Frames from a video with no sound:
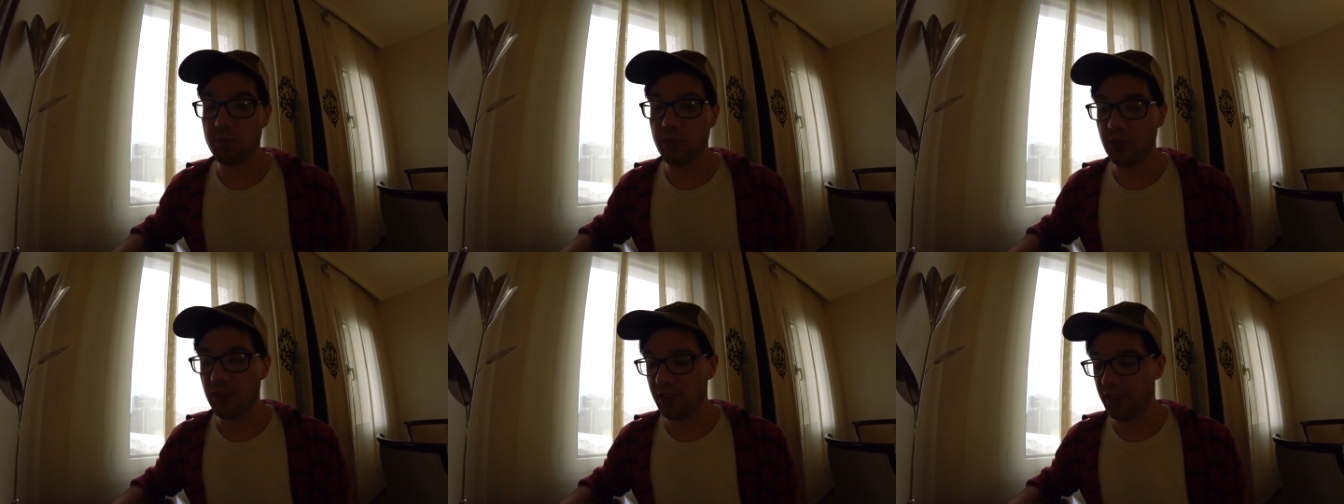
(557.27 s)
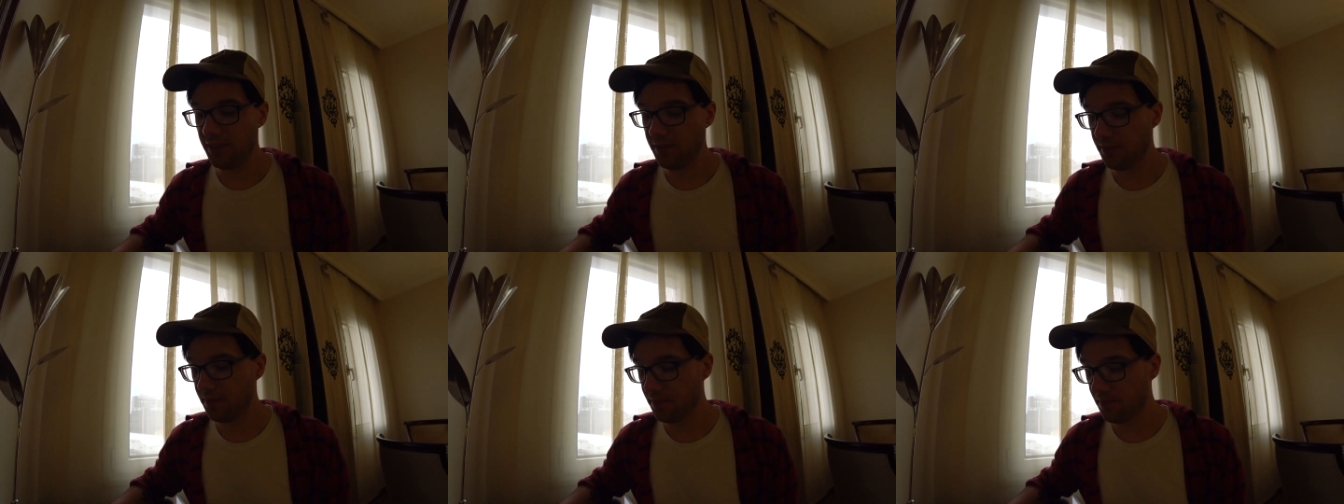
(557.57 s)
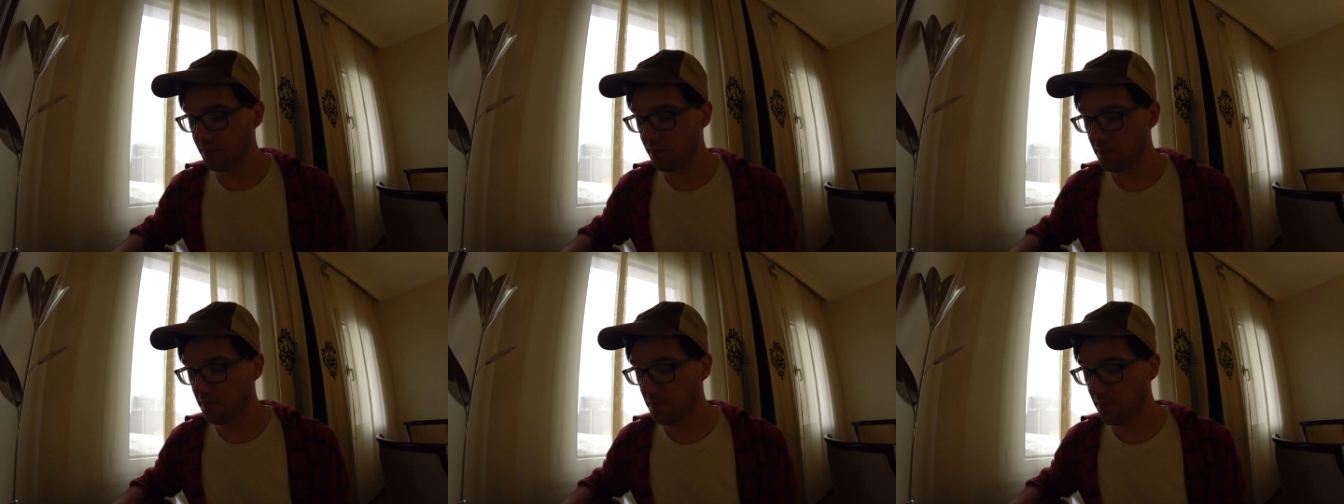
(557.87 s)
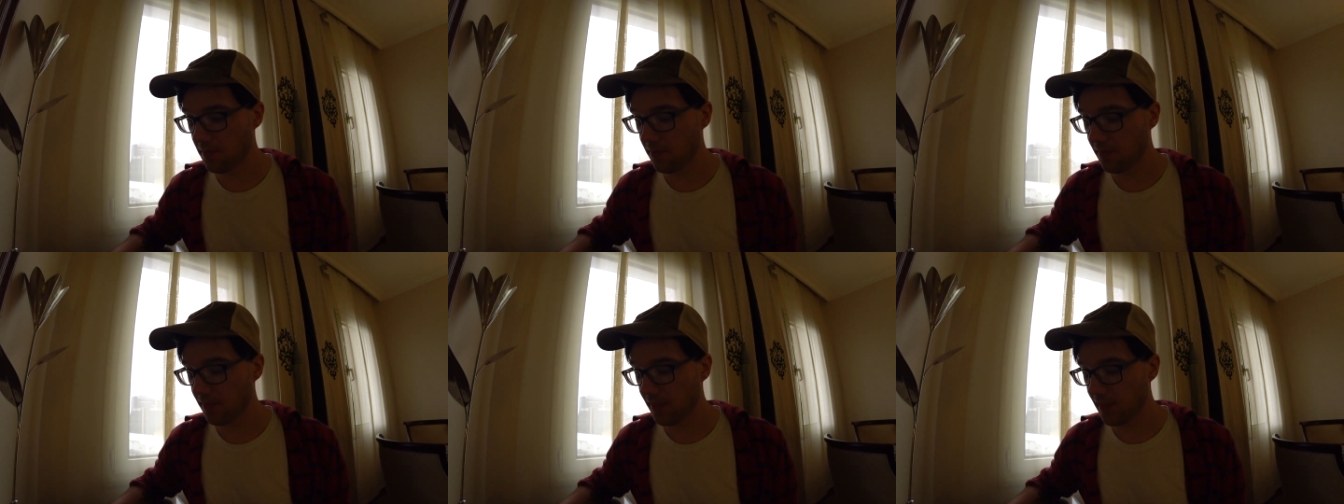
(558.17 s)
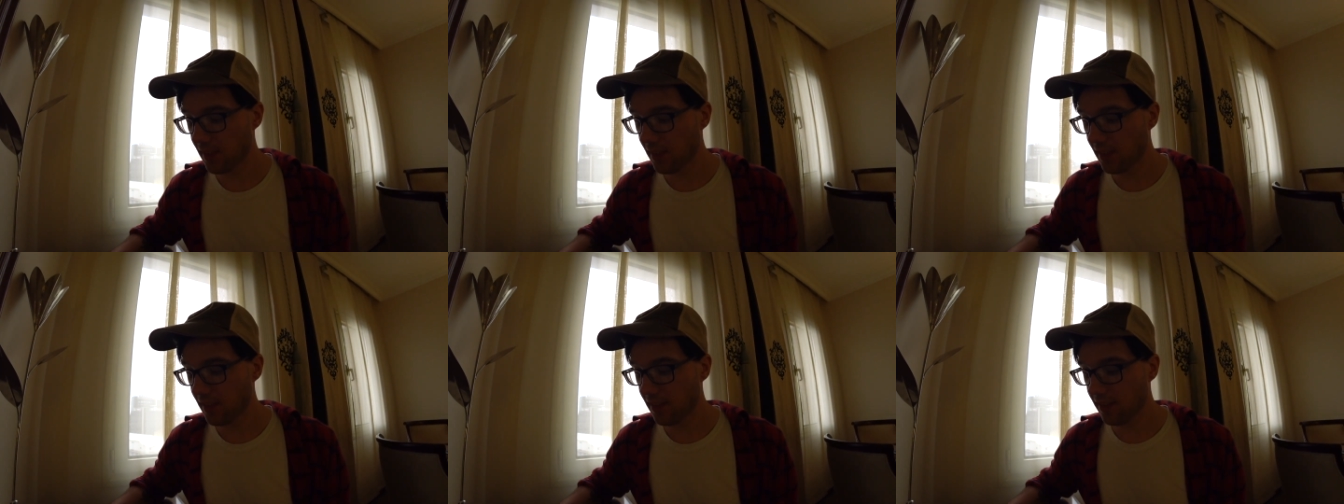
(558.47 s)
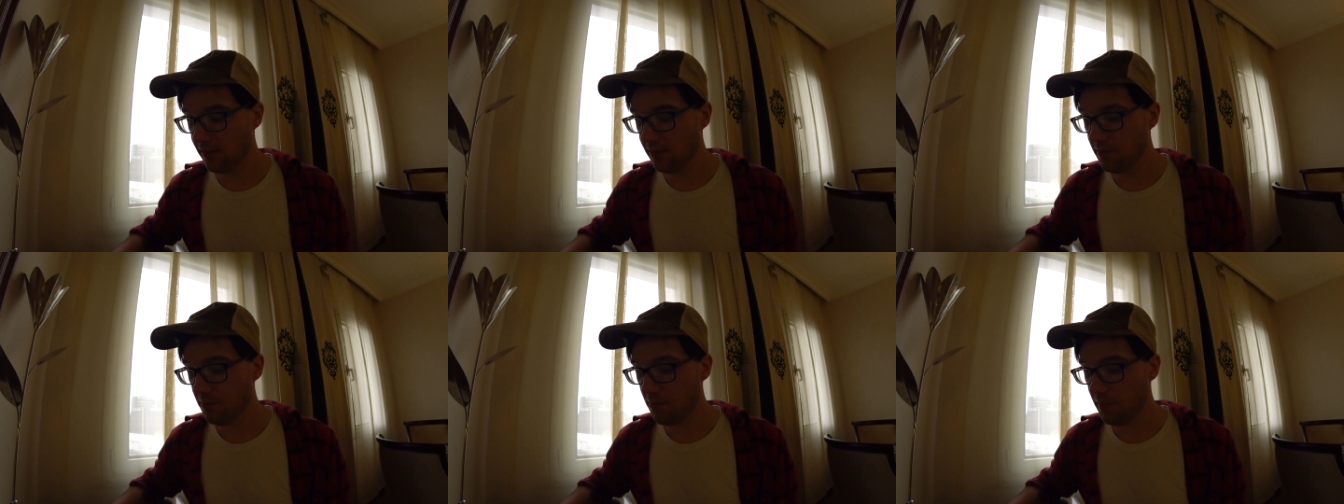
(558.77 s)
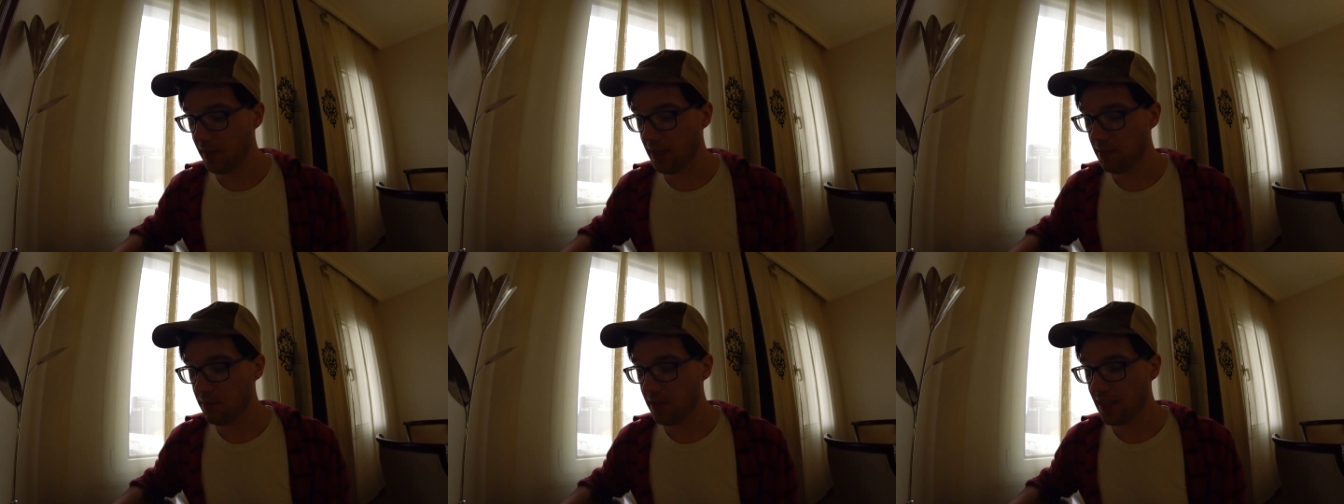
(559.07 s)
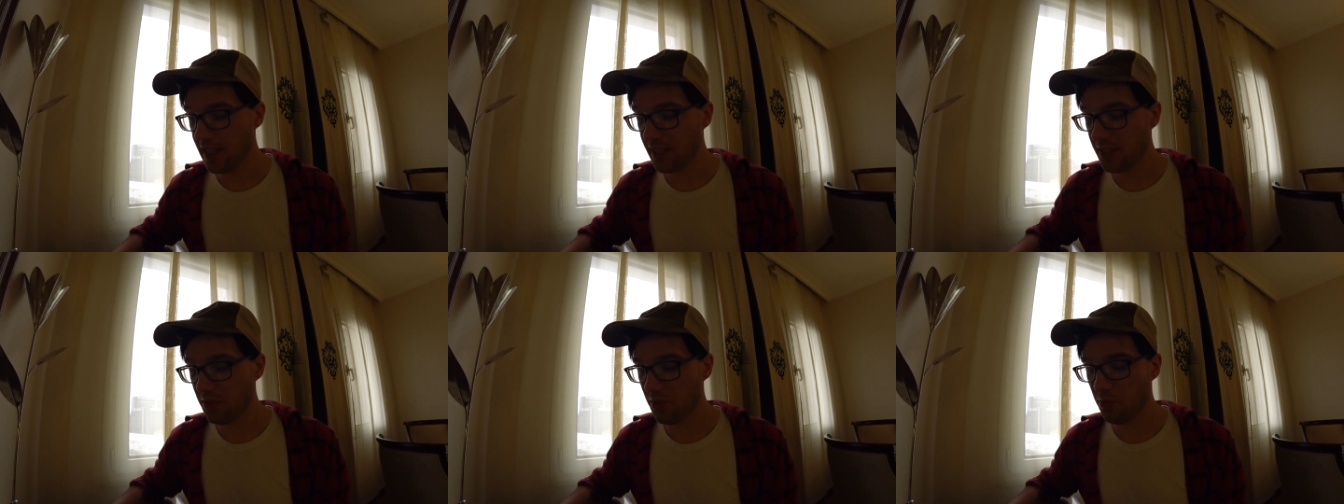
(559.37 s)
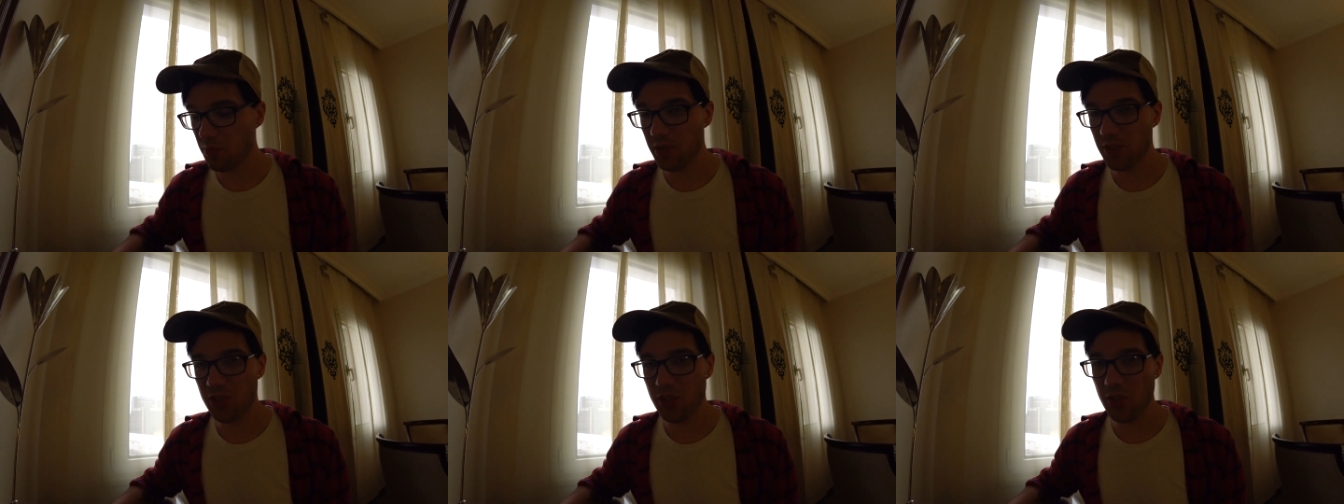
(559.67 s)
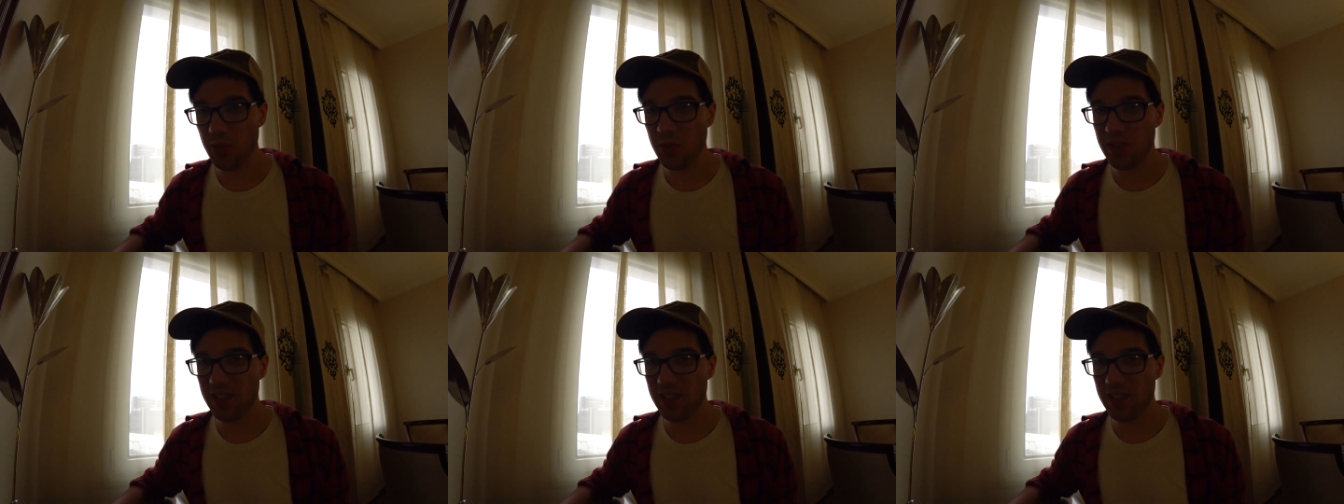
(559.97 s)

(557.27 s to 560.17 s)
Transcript: but maybe that's what we do.